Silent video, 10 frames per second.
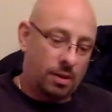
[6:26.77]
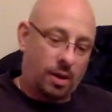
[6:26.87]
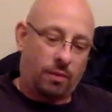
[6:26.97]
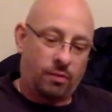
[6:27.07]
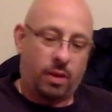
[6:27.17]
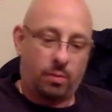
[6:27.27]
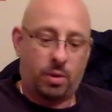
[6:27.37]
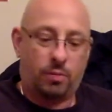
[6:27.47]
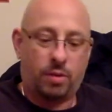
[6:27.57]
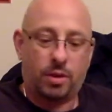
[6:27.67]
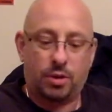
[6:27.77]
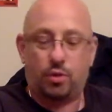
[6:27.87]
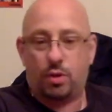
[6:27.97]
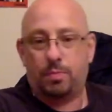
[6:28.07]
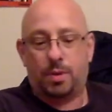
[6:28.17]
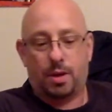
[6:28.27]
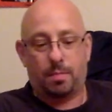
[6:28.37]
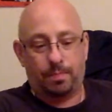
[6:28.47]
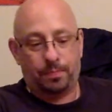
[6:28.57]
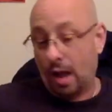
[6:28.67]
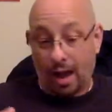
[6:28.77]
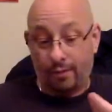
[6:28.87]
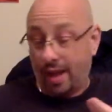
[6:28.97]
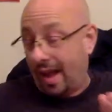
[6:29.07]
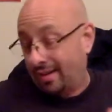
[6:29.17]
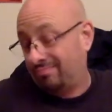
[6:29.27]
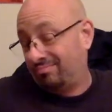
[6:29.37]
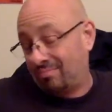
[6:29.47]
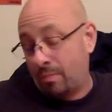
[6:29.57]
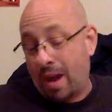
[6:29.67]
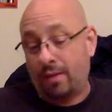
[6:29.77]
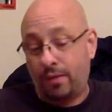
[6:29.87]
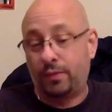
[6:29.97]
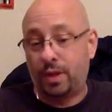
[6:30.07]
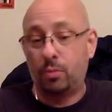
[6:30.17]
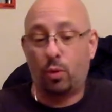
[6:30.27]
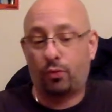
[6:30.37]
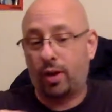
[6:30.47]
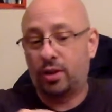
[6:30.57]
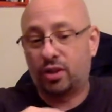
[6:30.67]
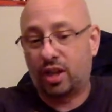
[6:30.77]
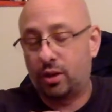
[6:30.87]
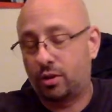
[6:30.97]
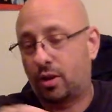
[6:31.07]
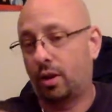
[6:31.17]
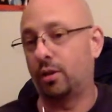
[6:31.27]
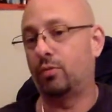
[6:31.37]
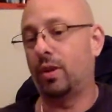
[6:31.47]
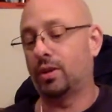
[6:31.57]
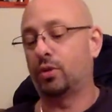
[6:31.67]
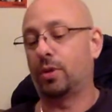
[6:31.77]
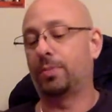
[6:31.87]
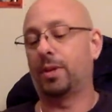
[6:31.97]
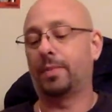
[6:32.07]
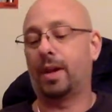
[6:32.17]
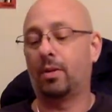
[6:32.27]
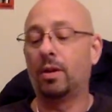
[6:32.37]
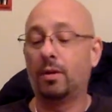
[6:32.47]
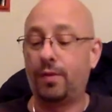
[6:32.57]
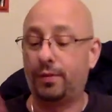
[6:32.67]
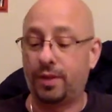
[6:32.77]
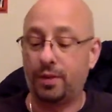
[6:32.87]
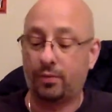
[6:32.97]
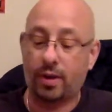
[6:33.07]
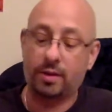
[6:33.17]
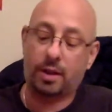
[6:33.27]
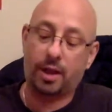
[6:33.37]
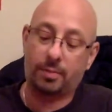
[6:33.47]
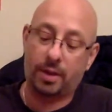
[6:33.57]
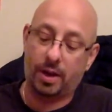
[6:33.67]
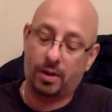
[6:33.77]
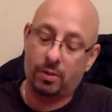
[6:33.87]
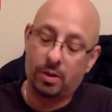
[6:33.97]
I vape with a resin drip tip. I've gotten about 15 more friends because I use a colored resin drip tip now. 15 friends like me now.